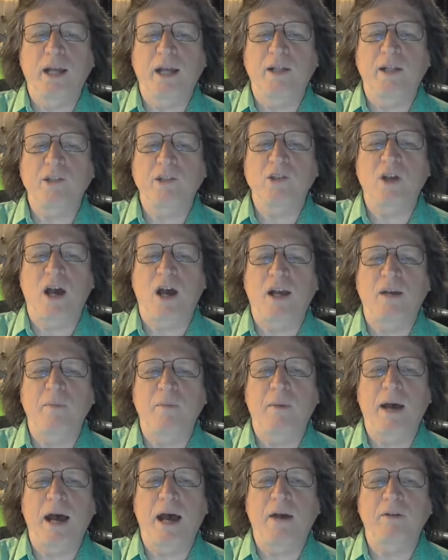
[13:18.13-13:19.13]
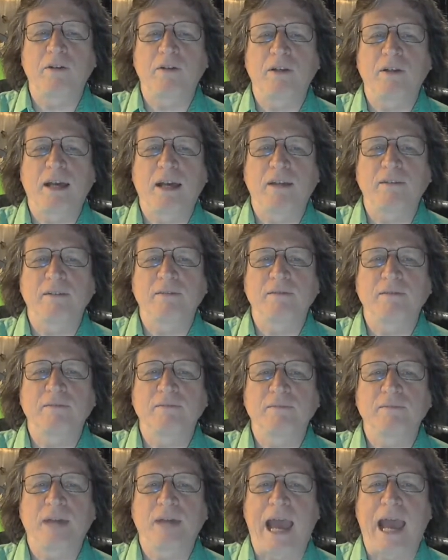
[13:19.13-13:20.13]
Now let's talk about
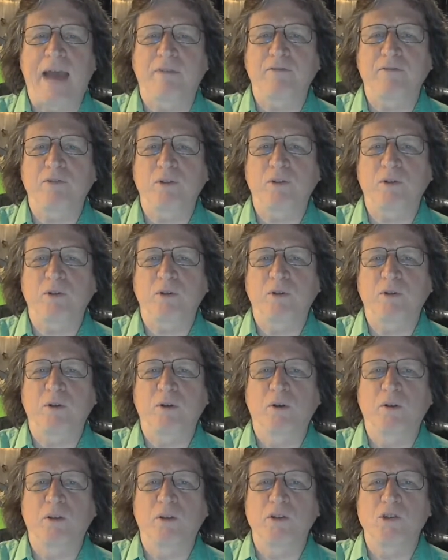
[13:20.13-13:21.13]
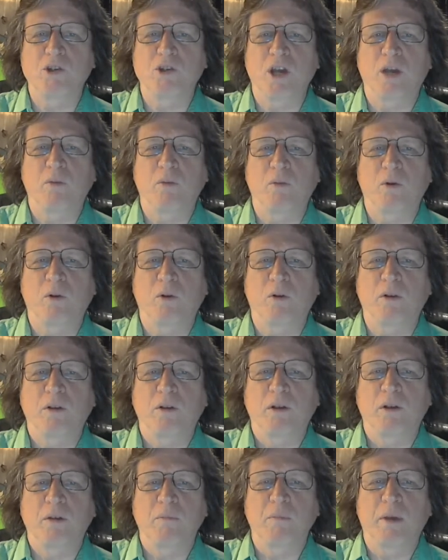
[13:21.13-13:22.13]
after, or the general
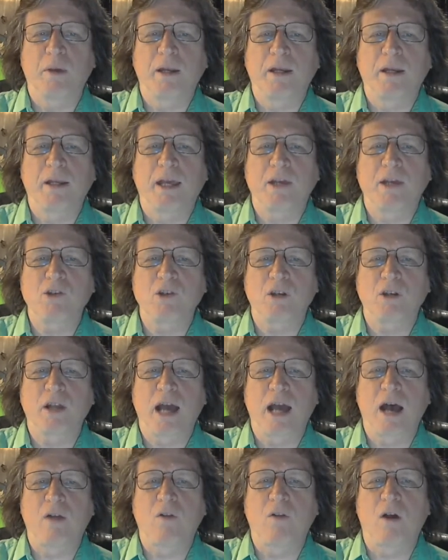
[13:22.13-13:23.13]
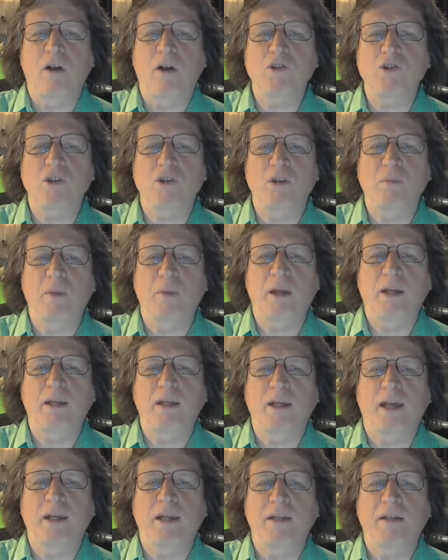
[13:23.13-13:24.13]
meditation. How long should you
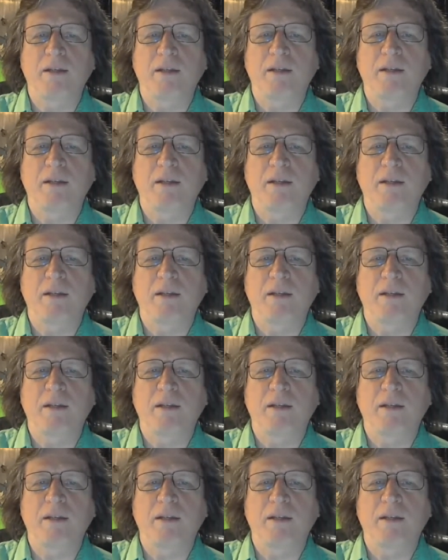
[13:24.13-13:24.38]
meditate?